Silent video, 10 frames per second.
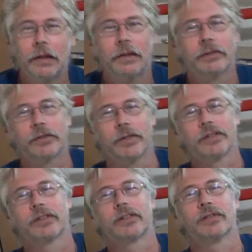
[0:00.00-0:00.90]
So
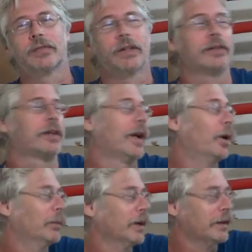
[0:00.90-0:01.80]
this is the finished
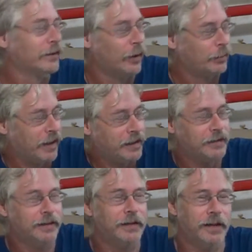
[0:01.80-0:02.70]
helmet. It's all
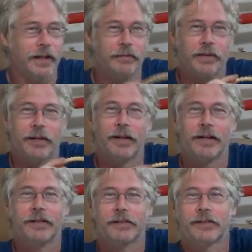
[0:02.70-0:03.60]
painted. I have the
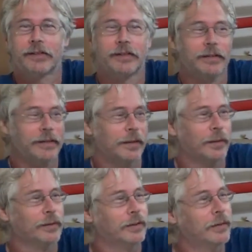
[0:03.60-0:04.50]
ties that
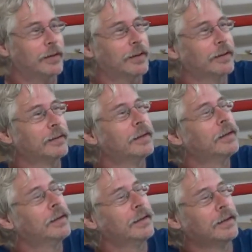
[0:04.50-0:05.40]
hold it on.
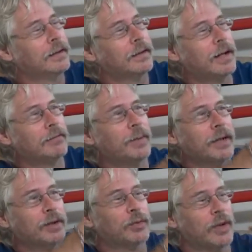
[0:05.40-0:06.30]
I have my
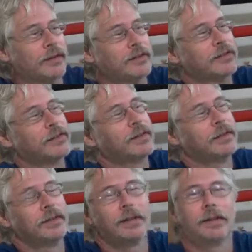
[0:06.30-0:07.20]
crest
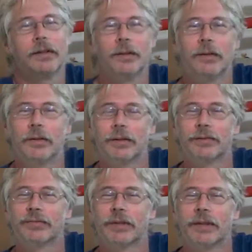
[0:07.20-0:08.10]
on the
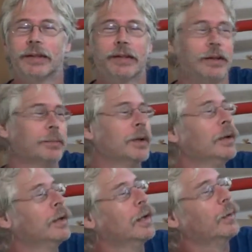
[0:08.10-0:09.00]
front here.
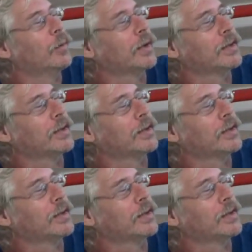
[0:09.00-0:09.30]
And what I